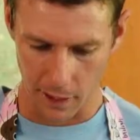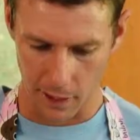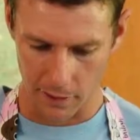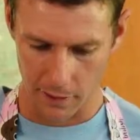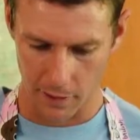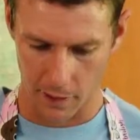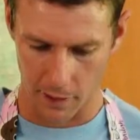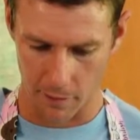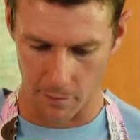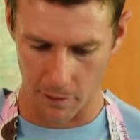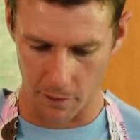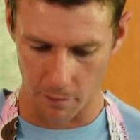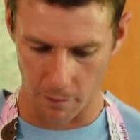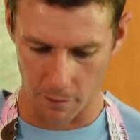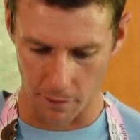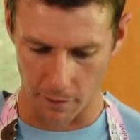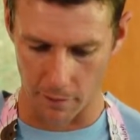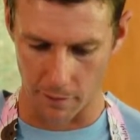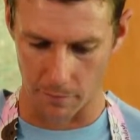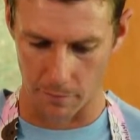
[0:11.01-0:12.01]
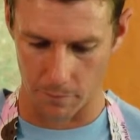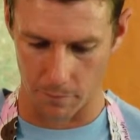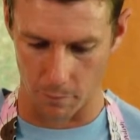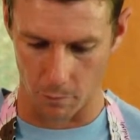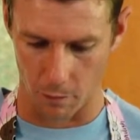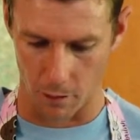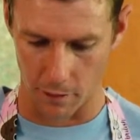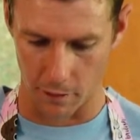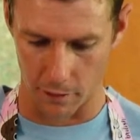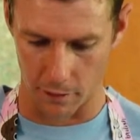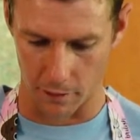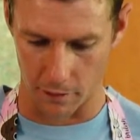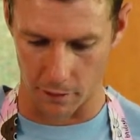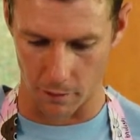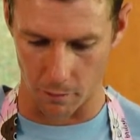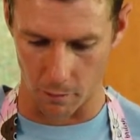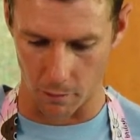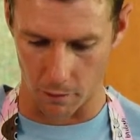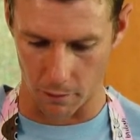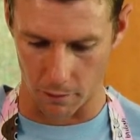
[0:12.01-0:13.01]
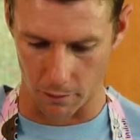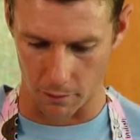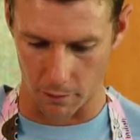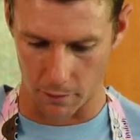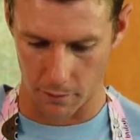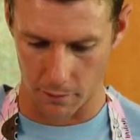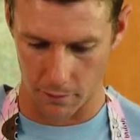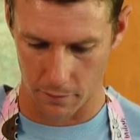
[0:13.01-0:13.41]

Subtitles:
that's got to be one of the wonders of the world.